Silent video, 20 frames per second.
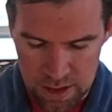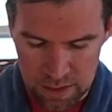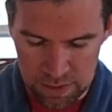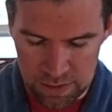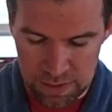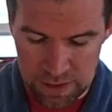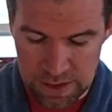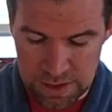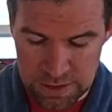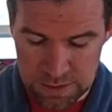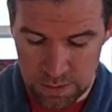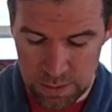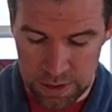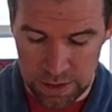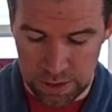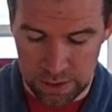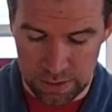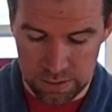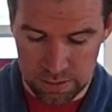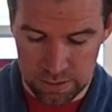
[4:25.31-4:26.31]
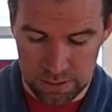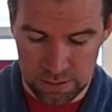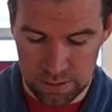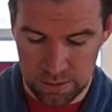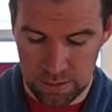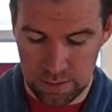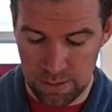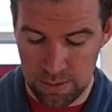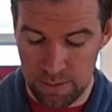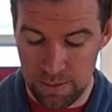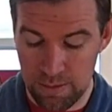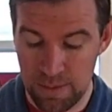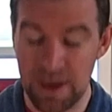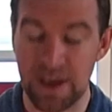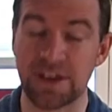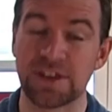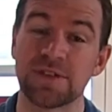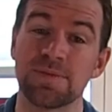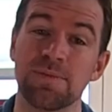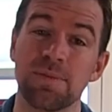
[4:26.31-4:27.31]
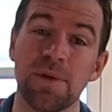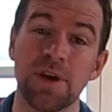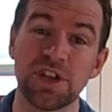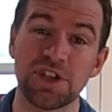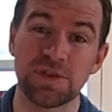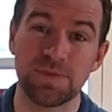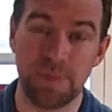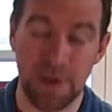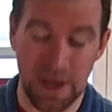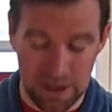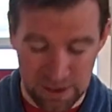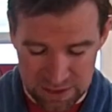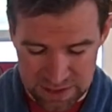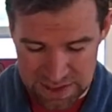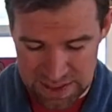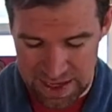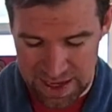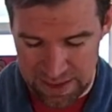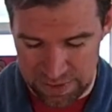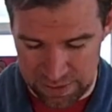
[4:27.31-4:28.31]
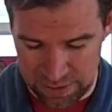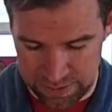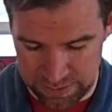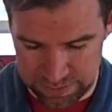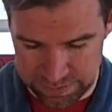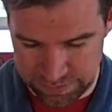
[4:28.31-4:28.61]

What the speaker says: these will mix much better together.